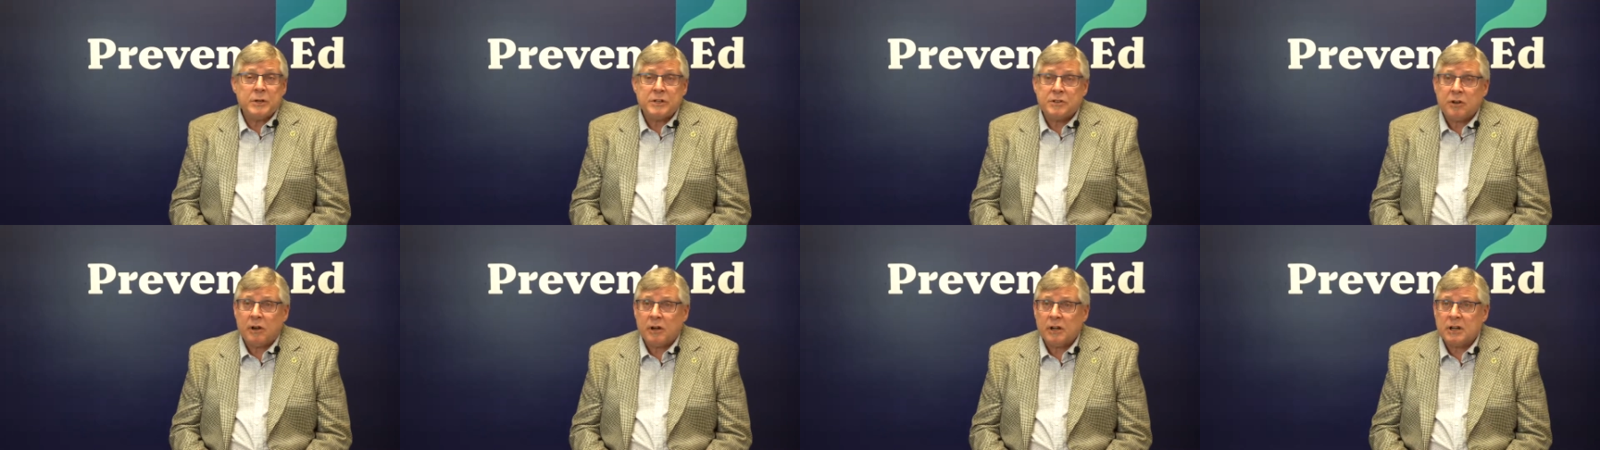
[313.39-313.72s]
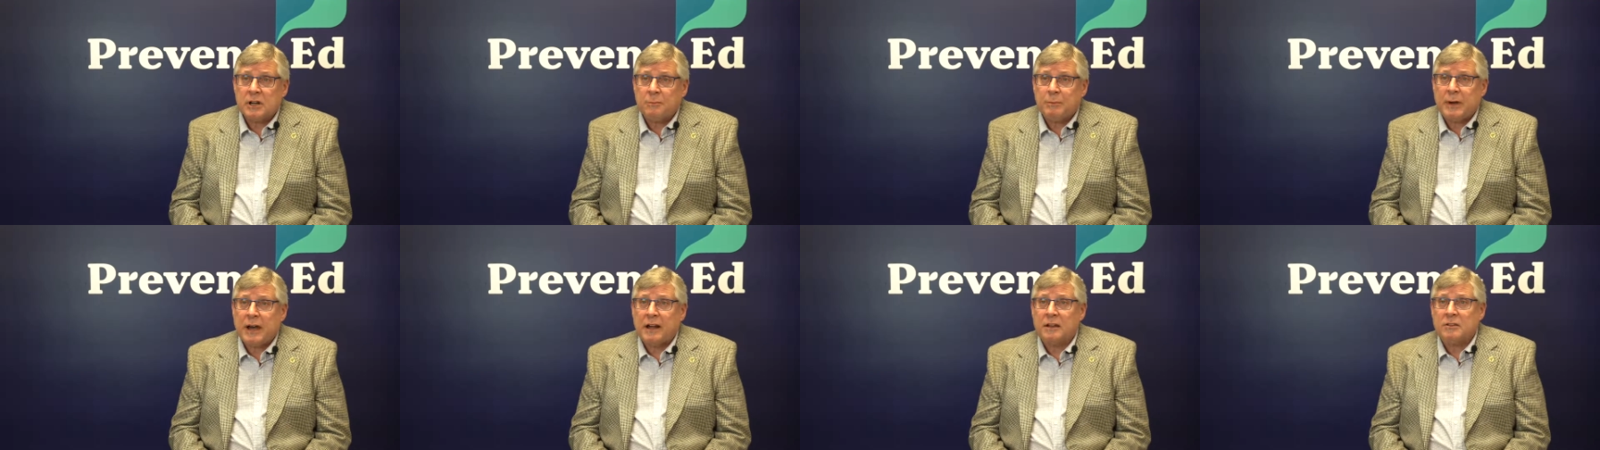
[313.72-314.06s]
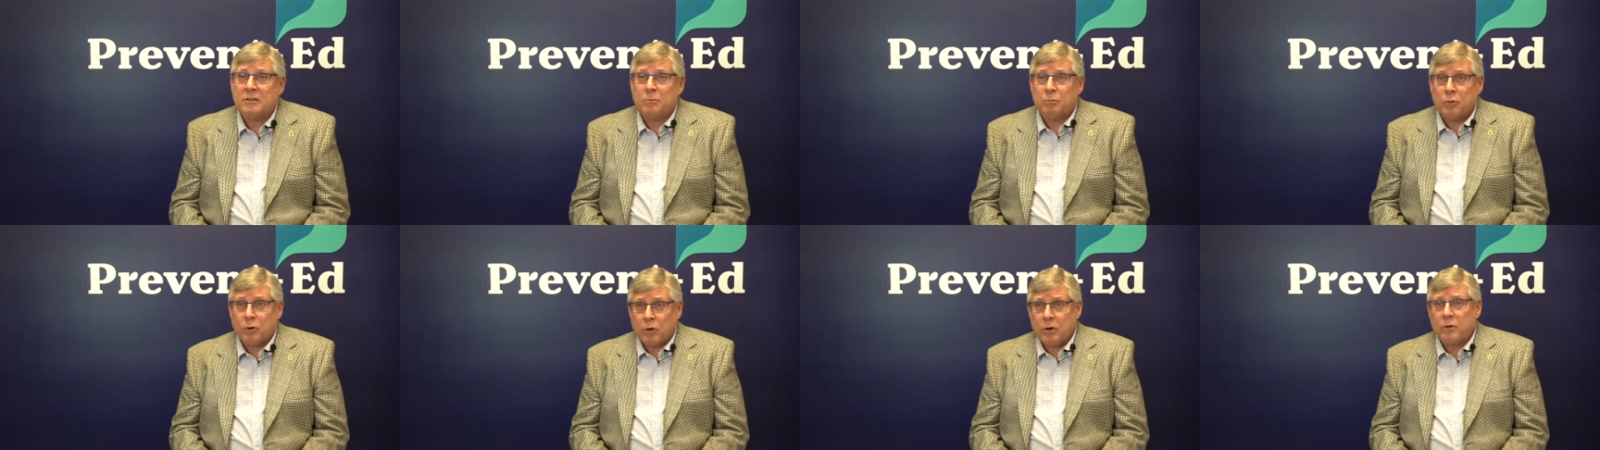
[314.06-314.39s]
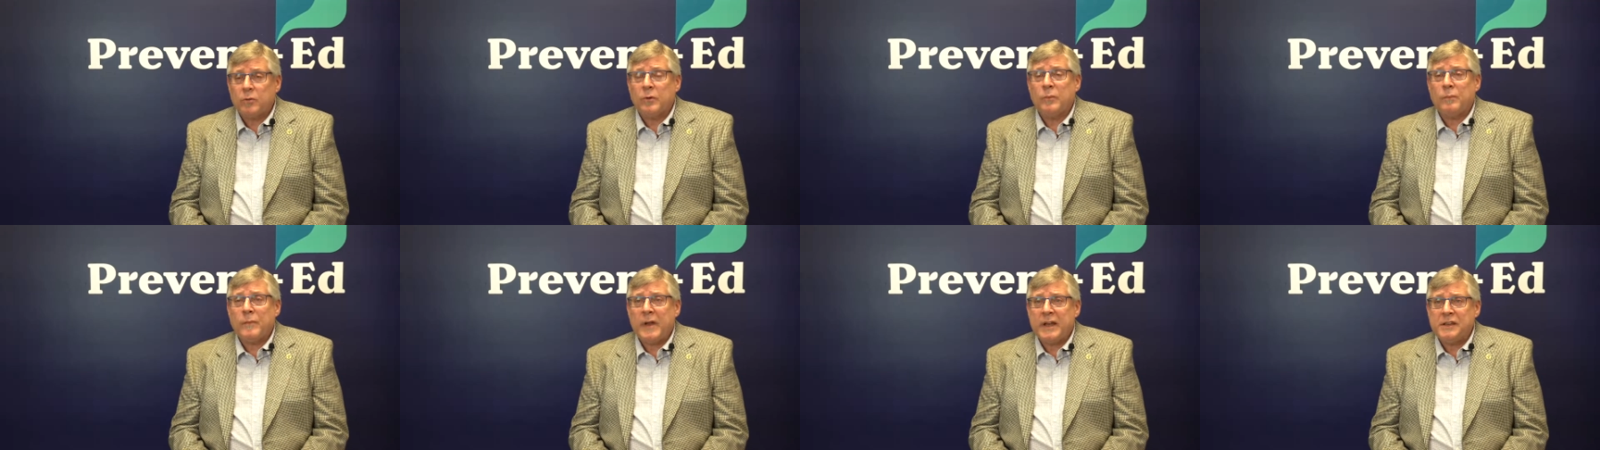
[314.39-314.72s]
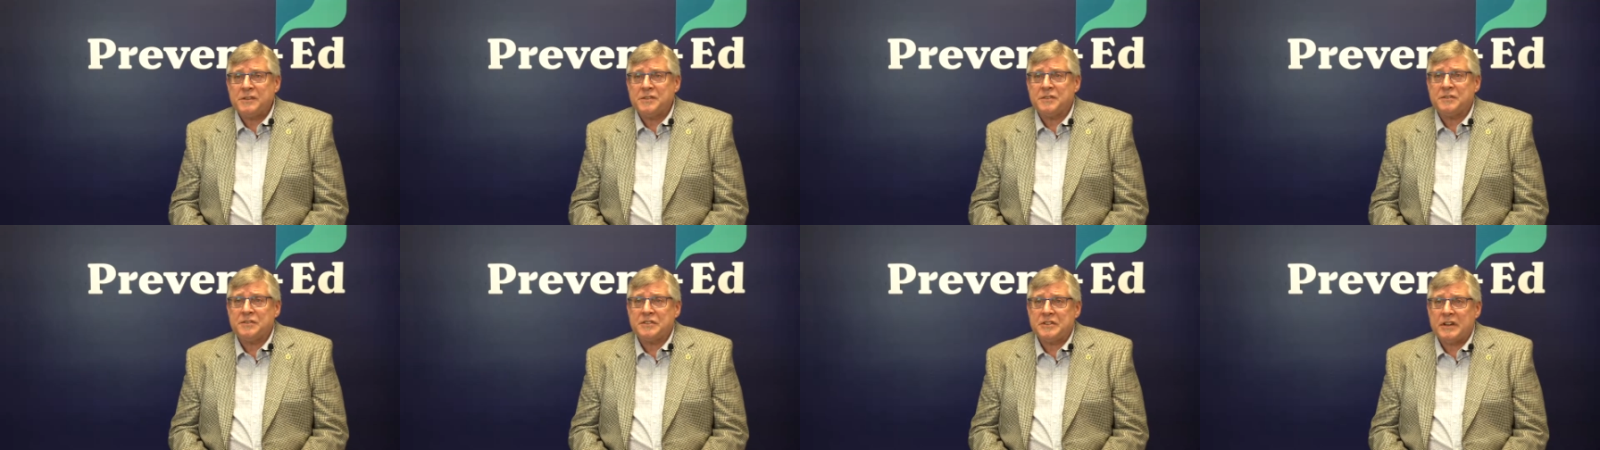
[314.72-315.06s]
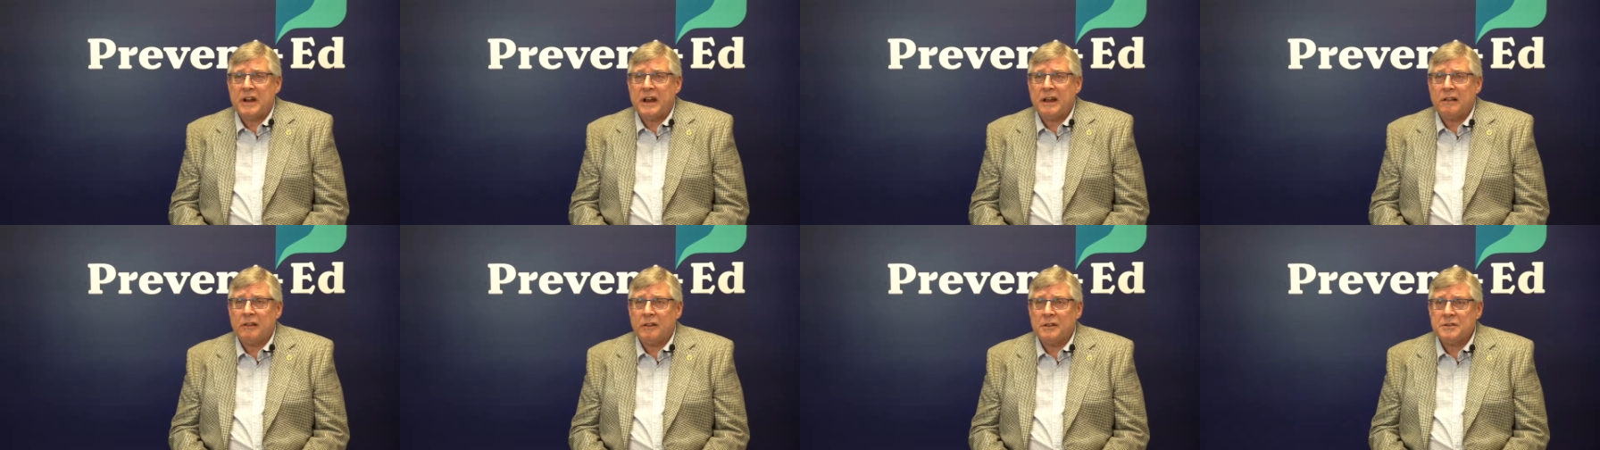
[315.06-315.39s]
talk about it, the more it remains in
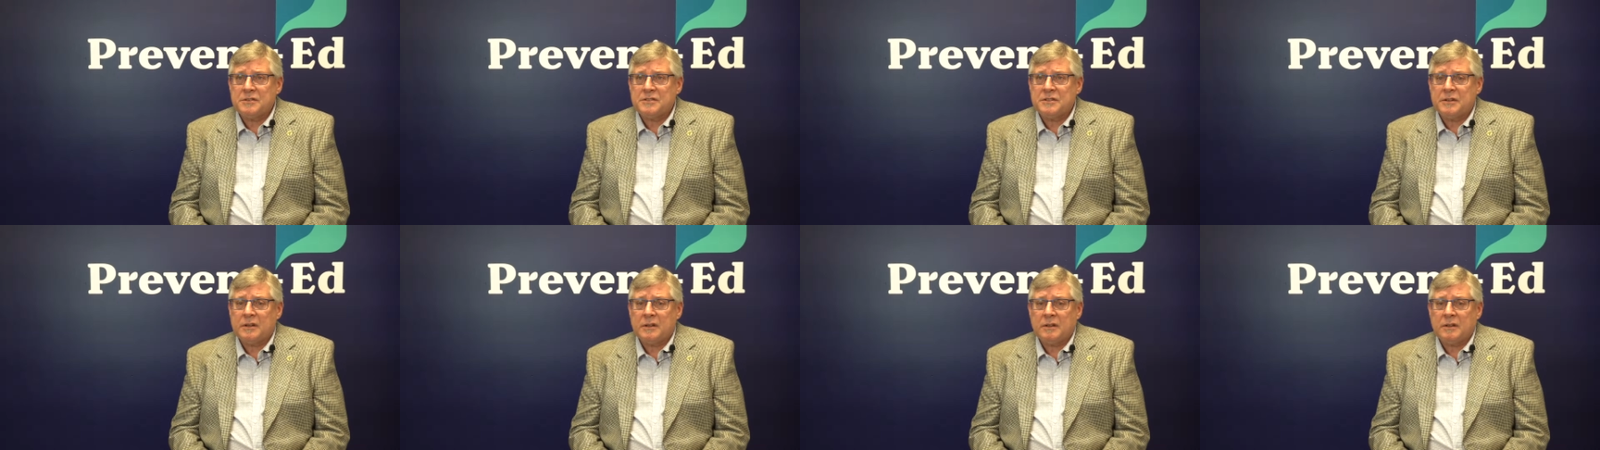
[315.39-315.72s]
silence.